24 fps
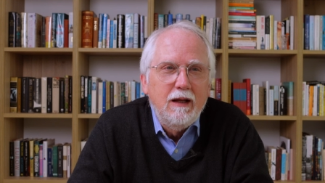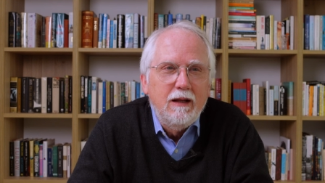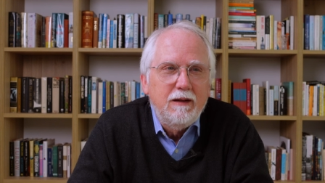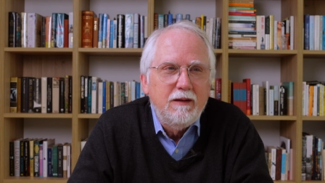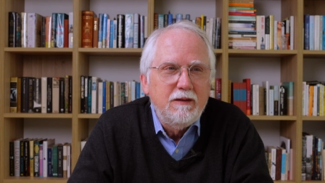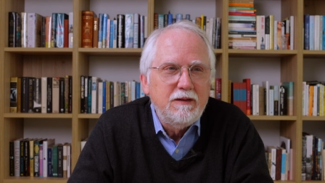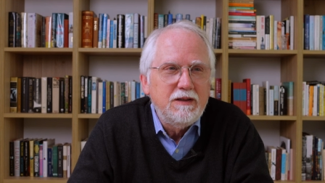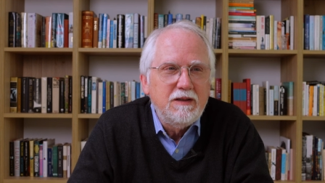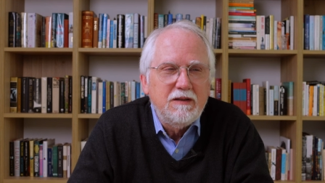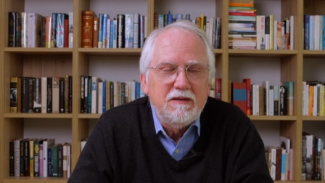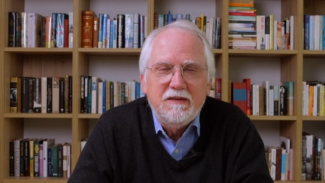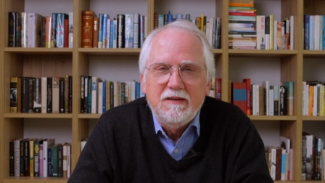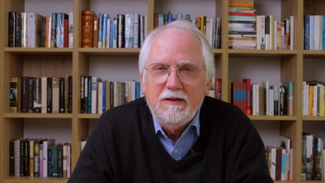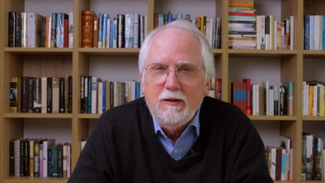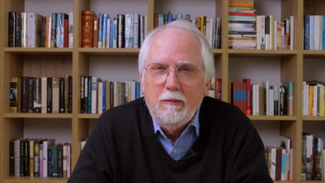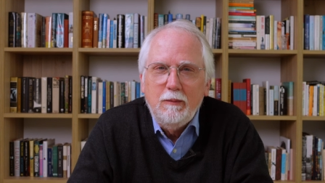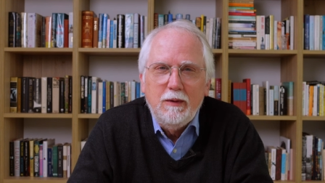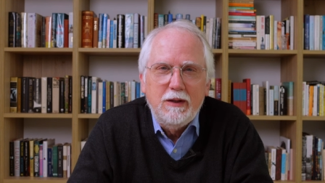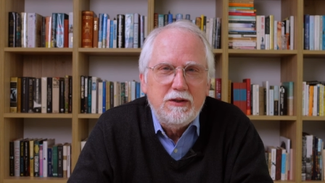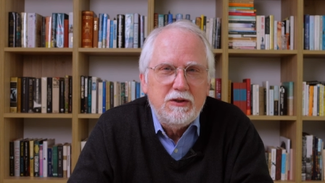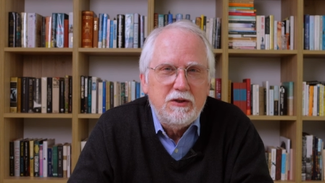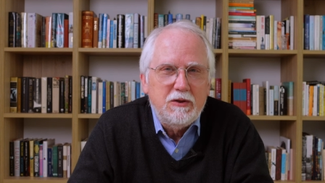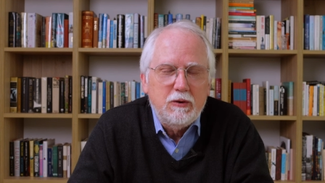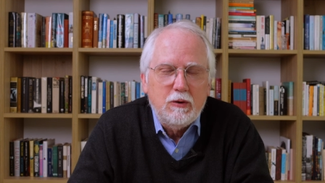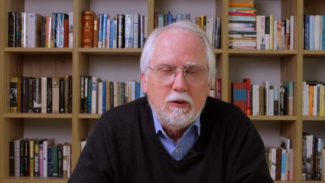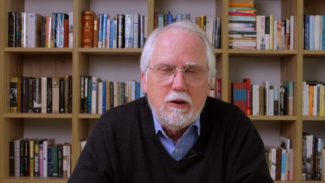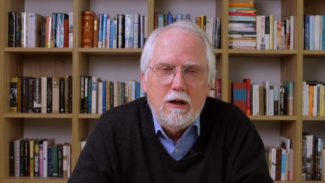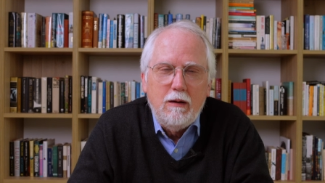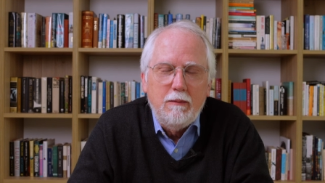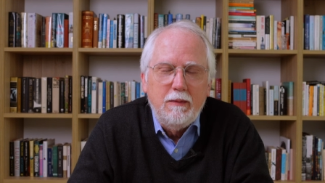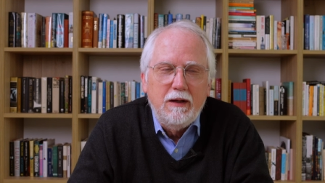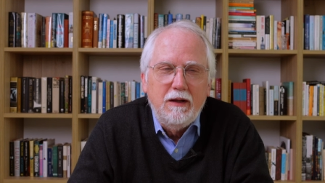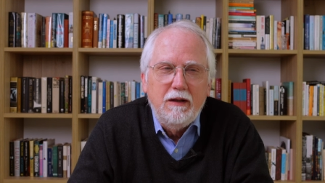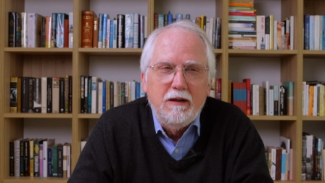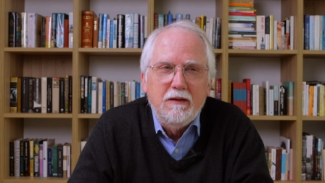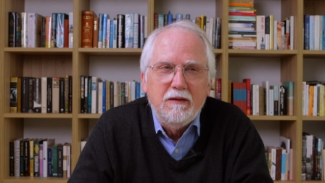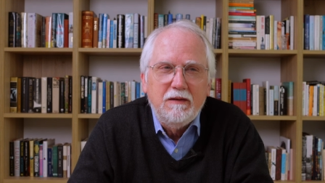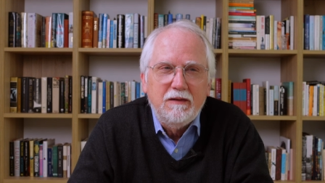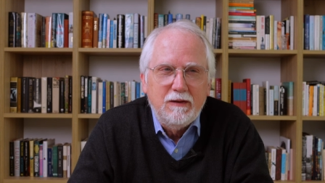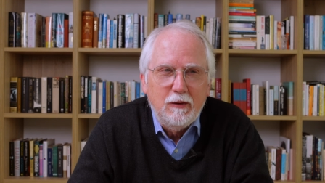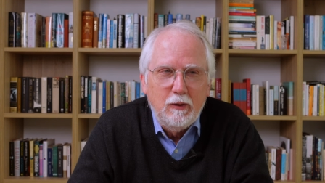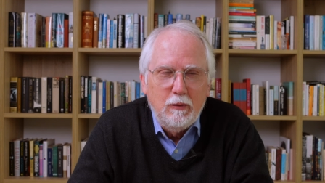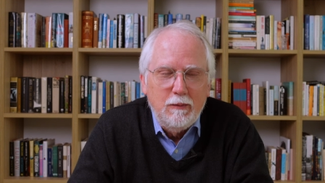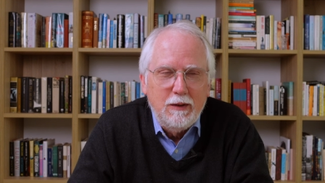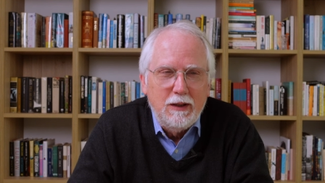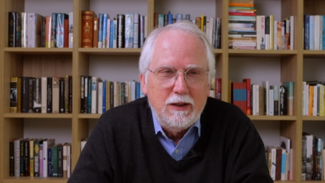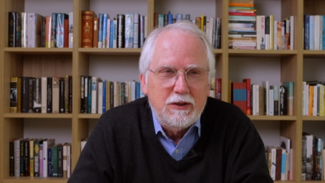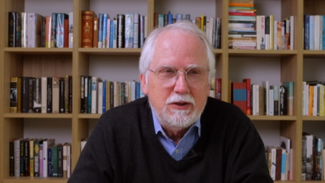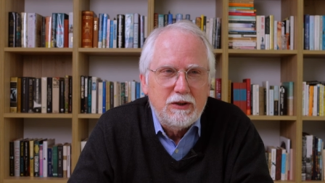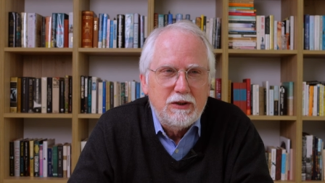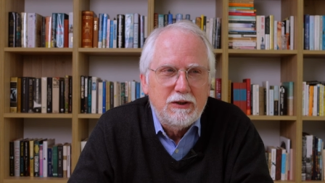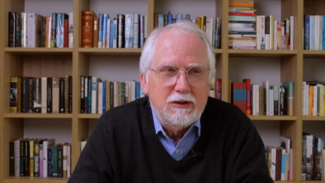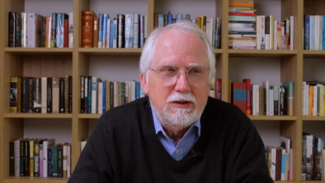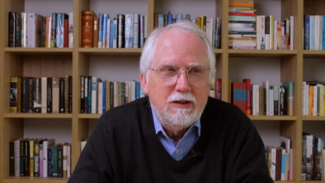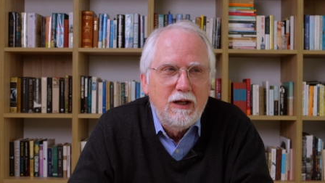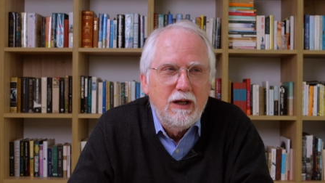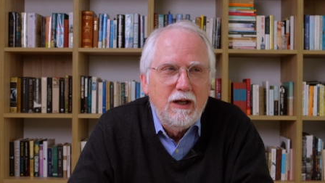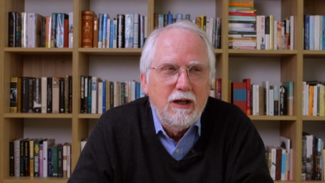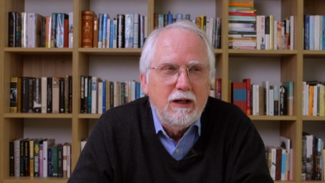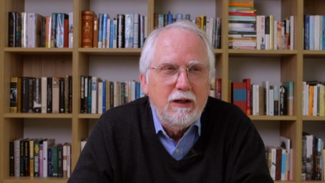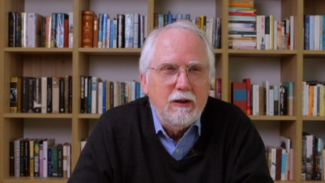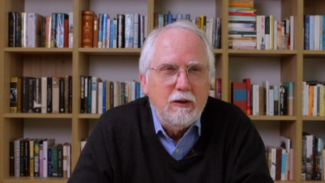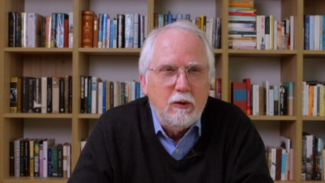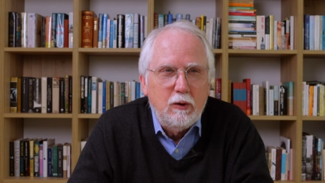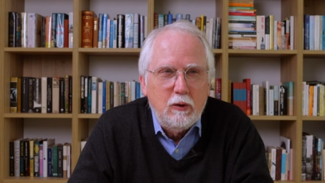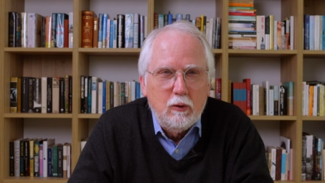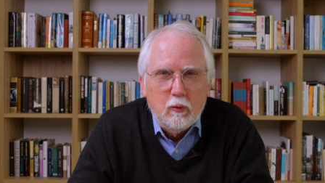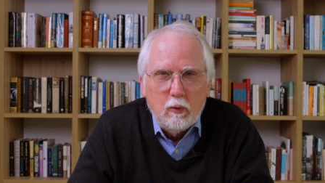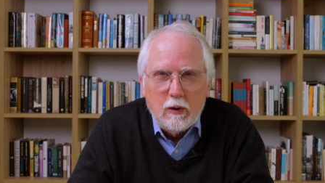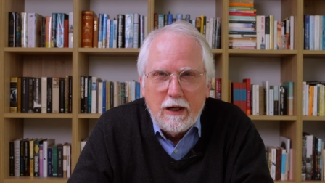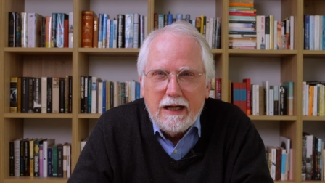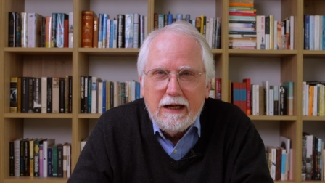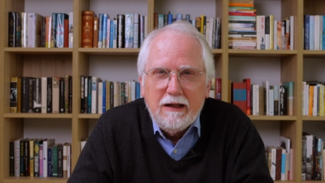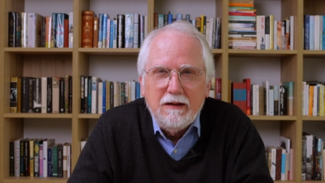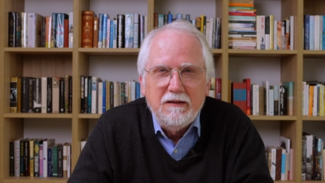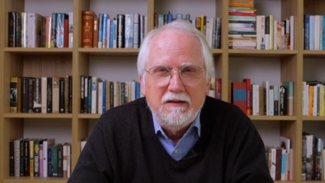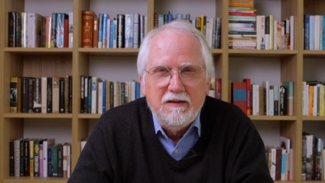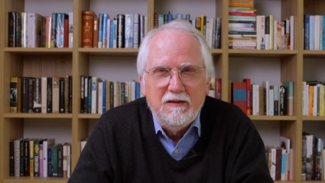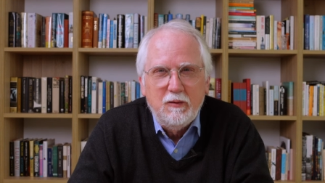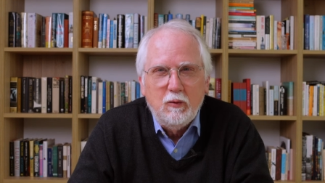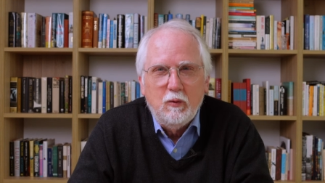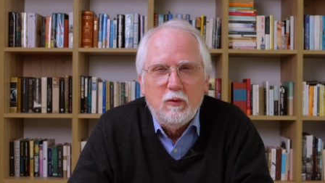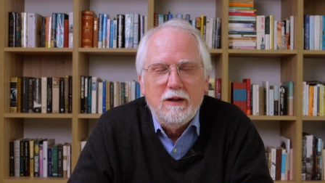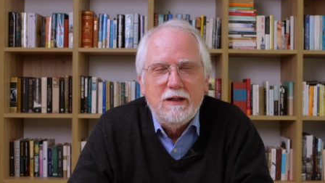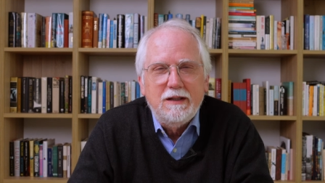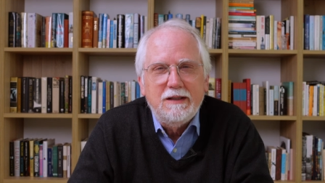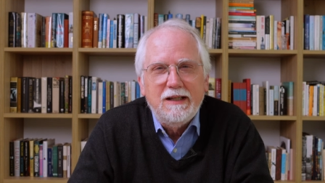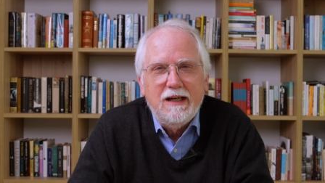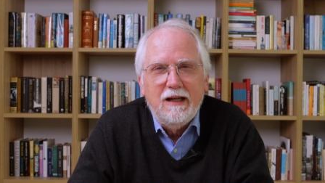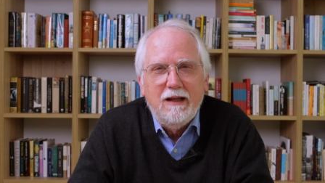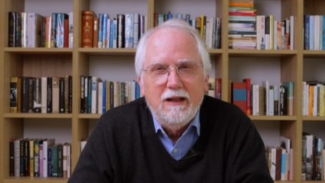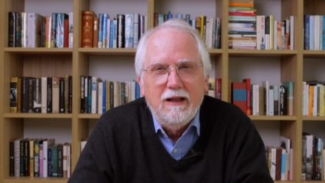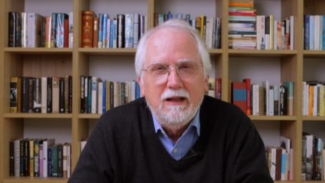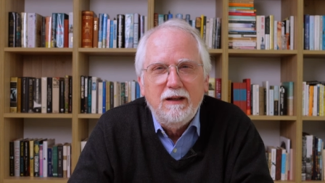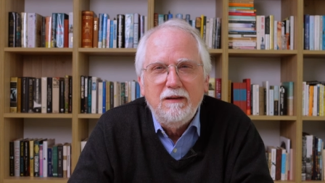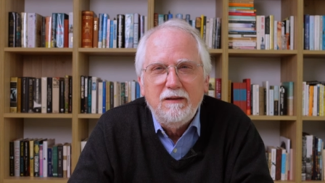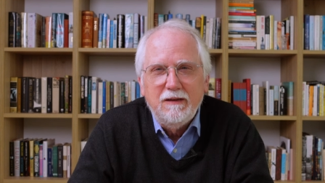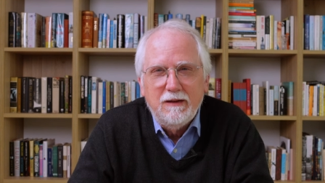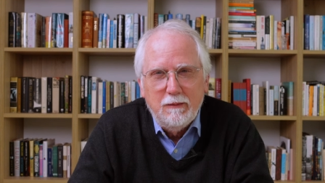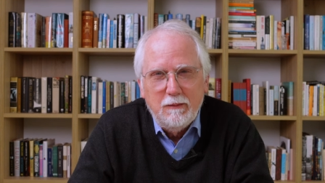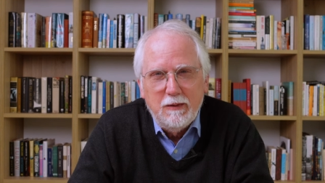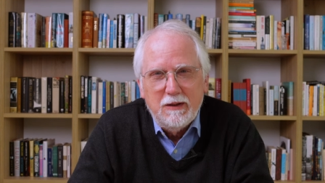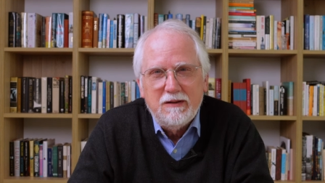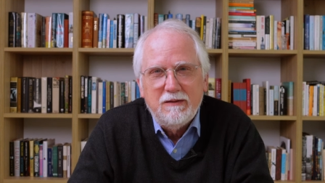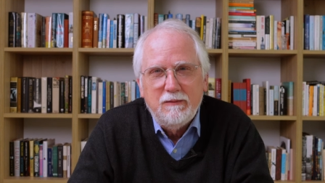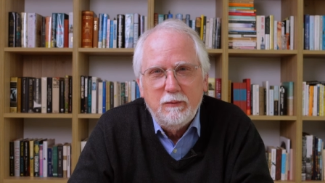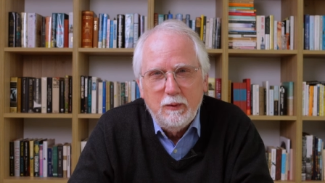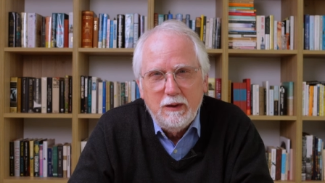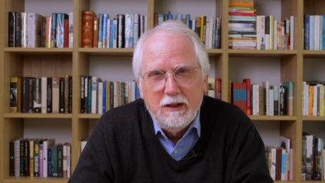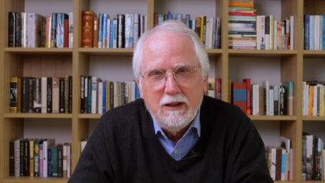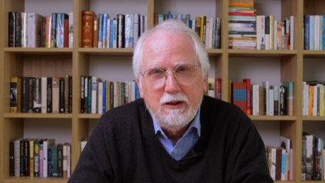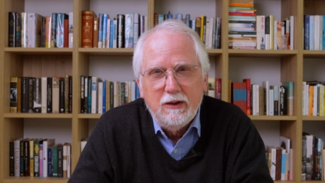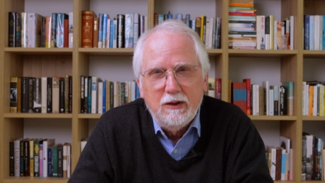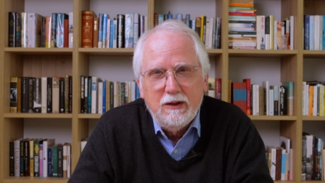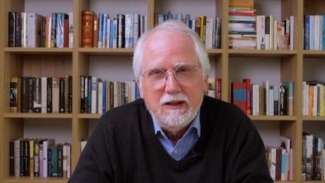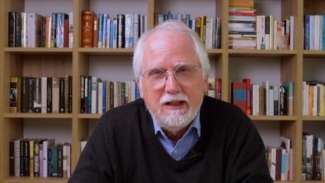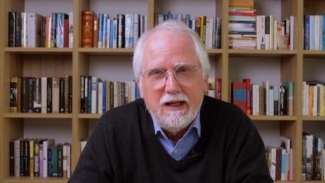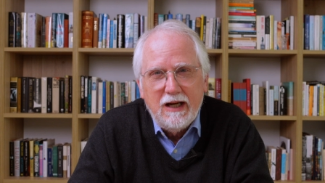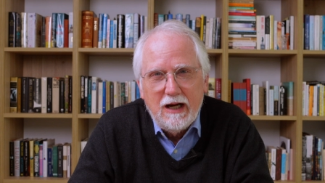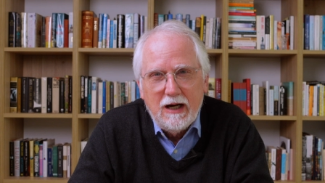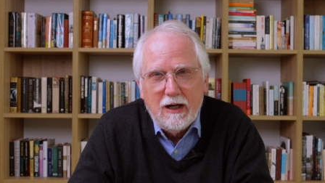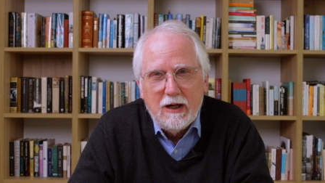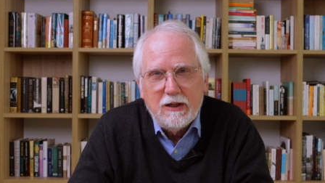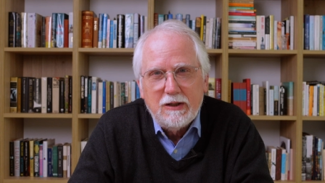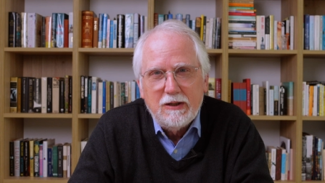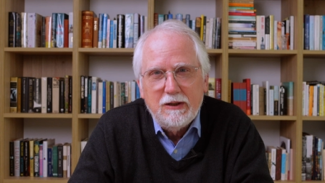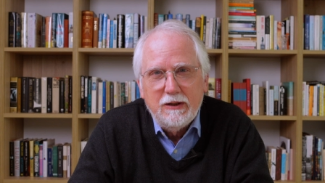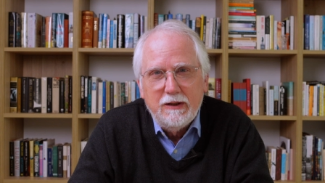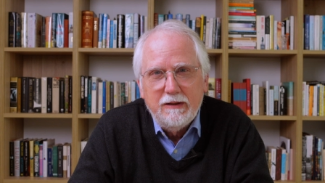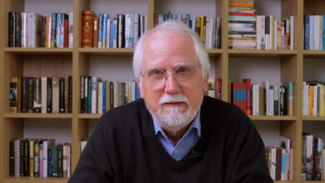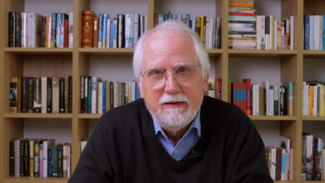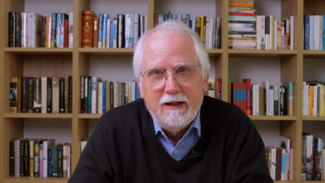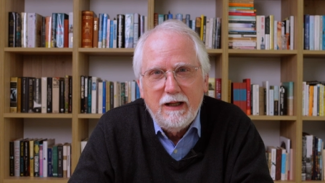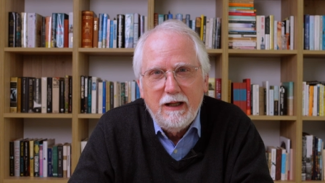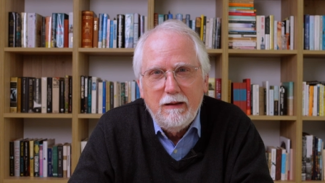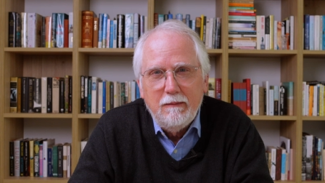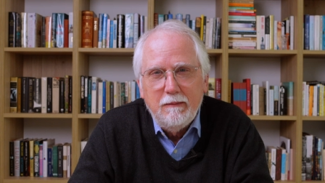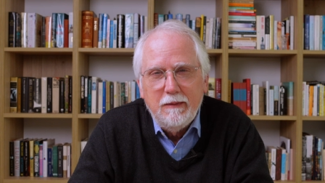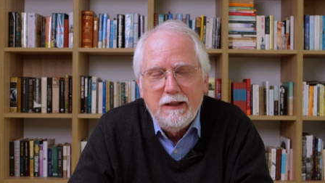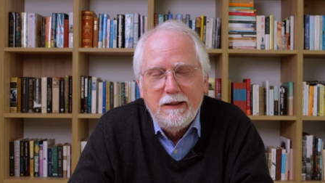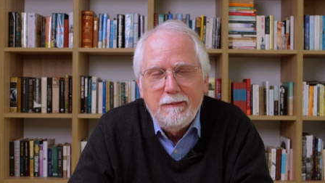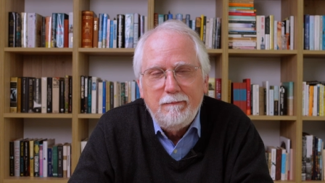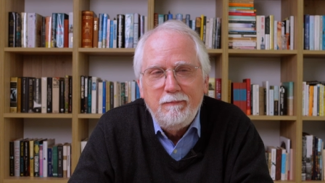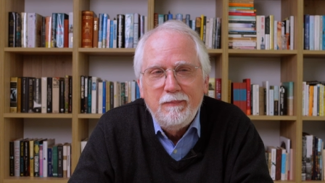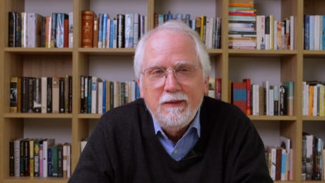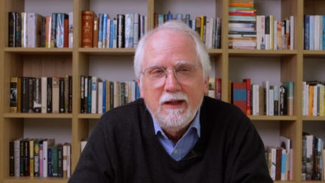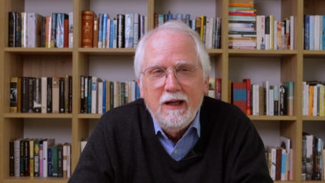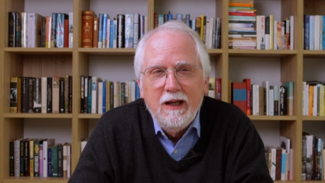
There's just so much drama, so much great storytelling, so much really good character development.